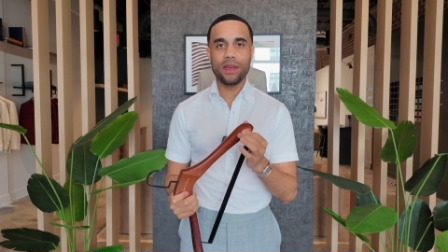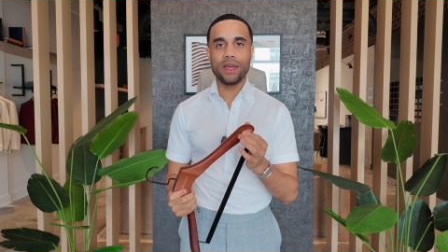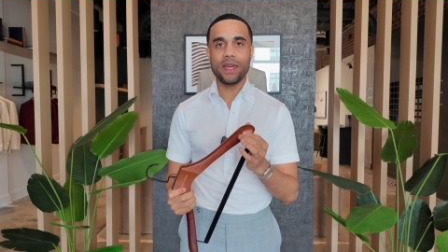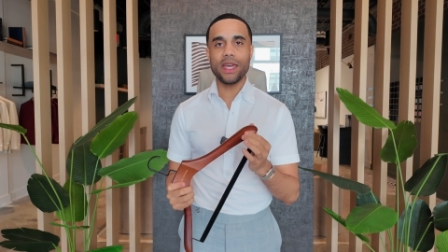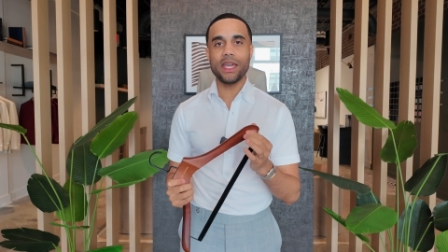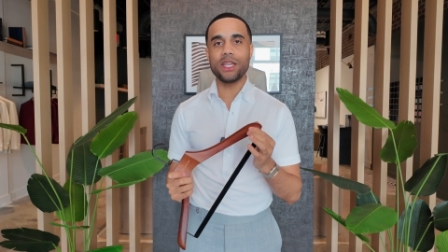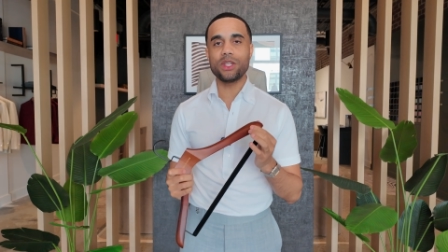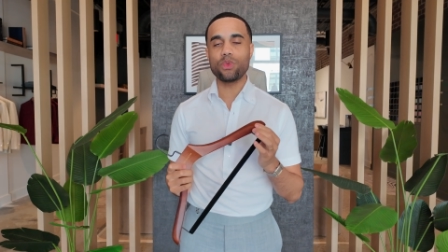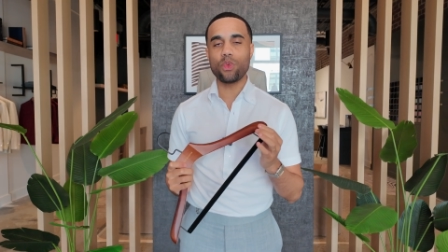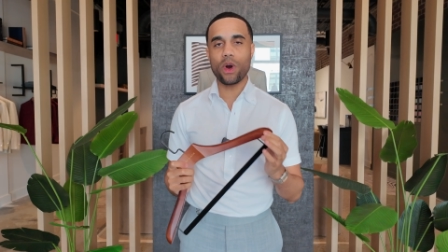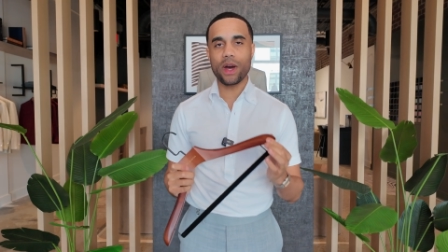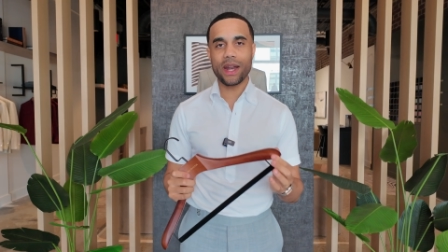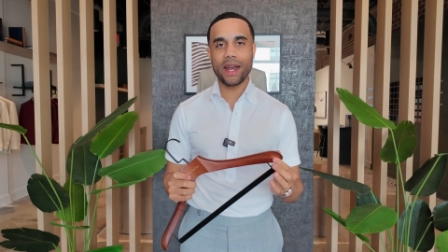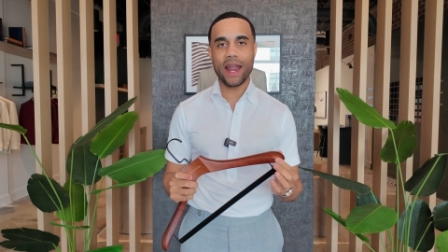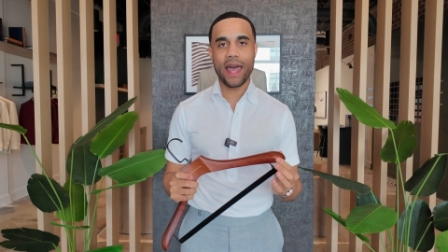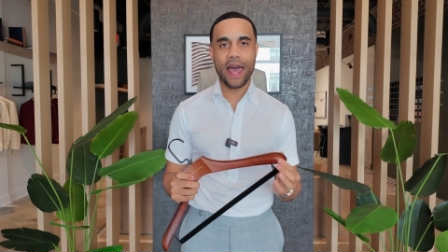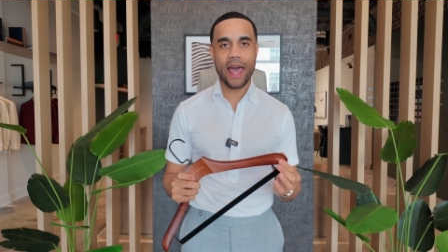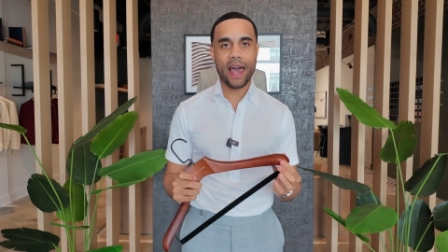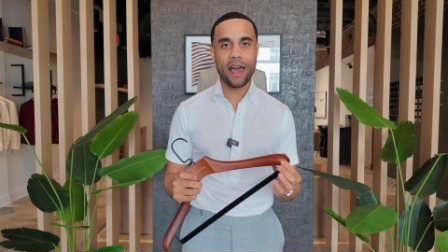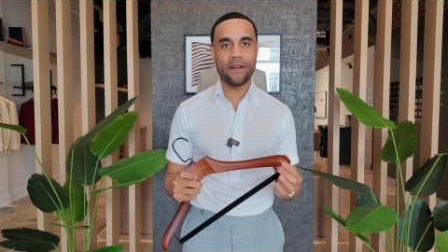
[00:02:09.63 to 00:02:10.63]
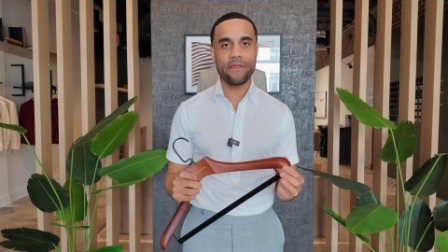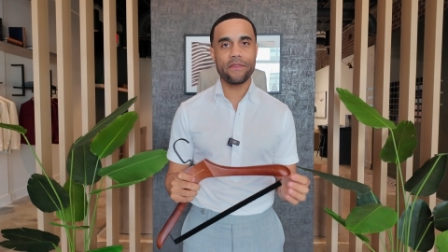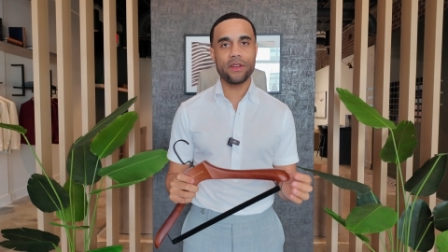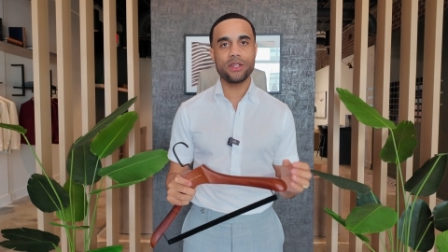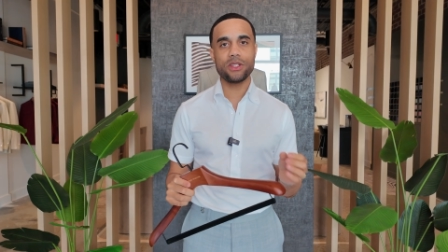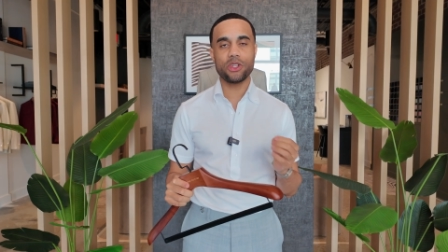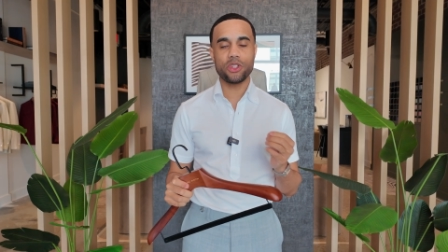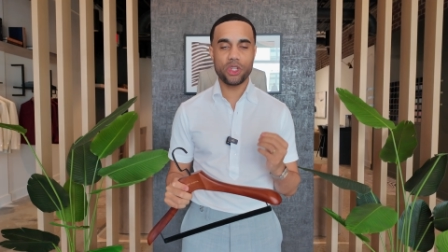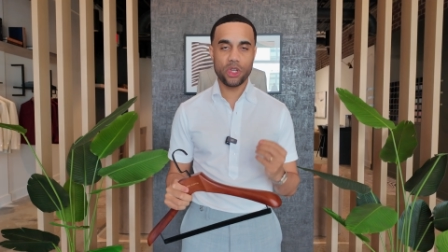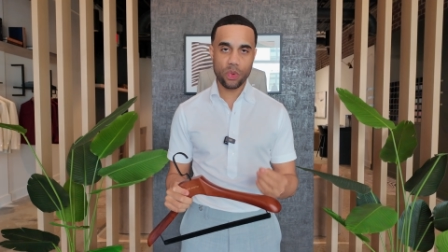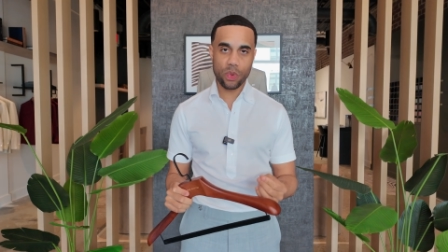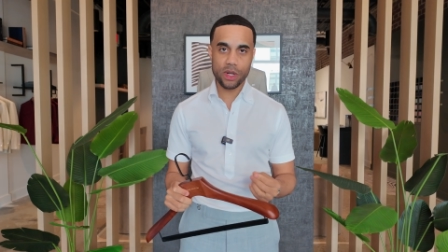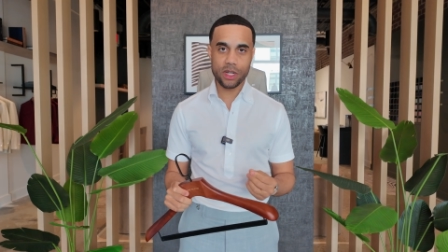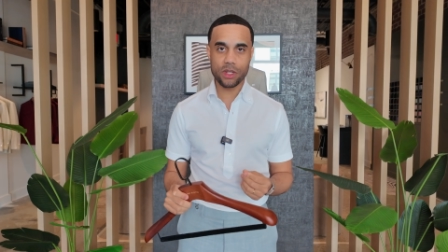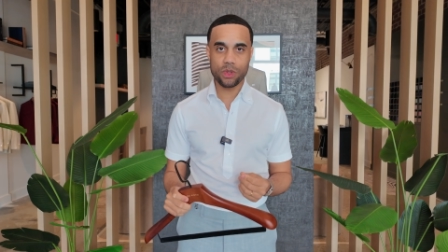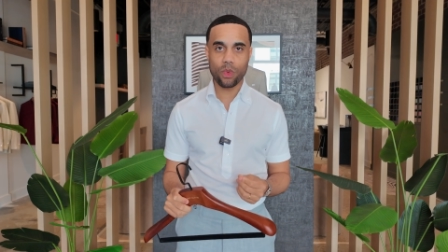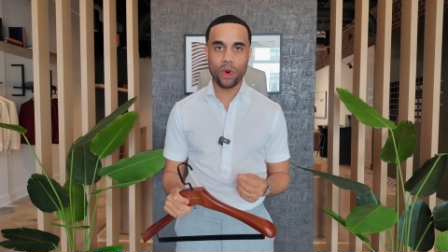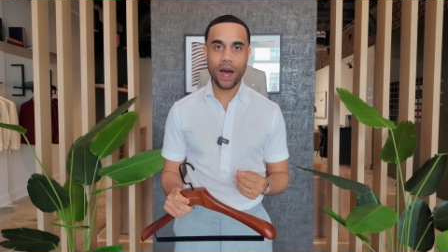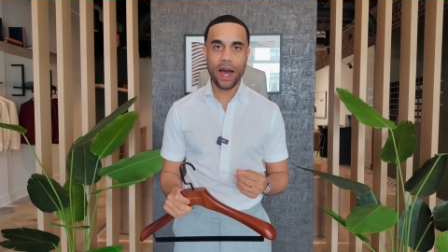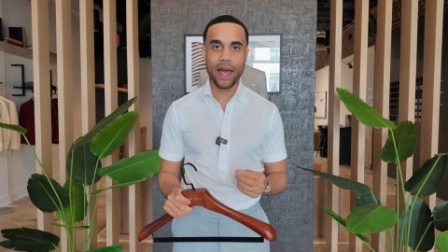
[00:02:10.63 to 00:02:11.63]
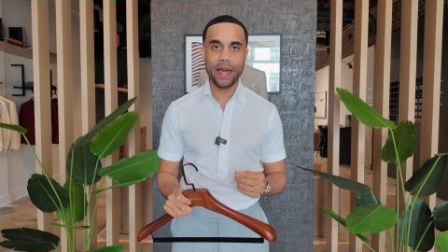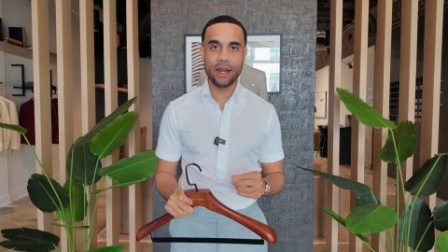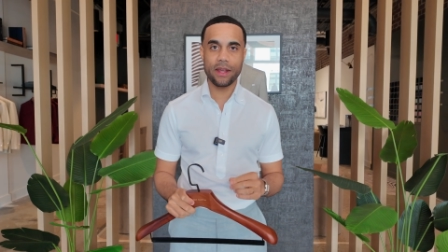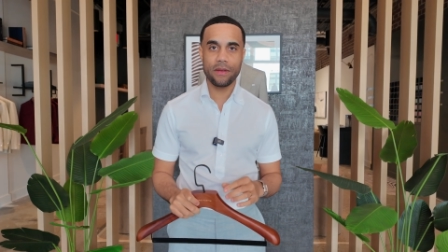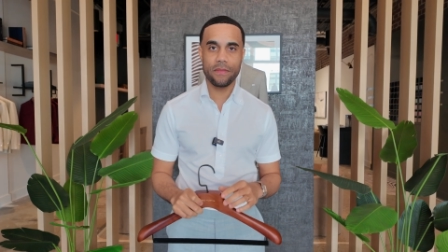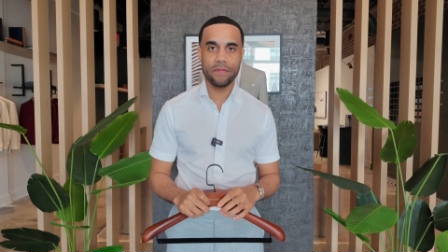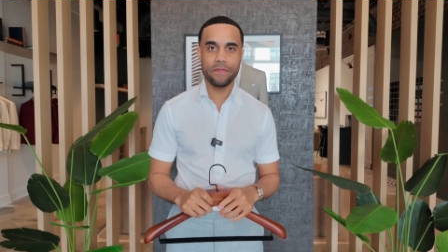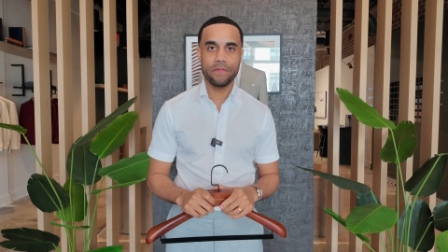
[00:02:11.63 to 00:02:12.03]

is 1.5 to 2 inches wide.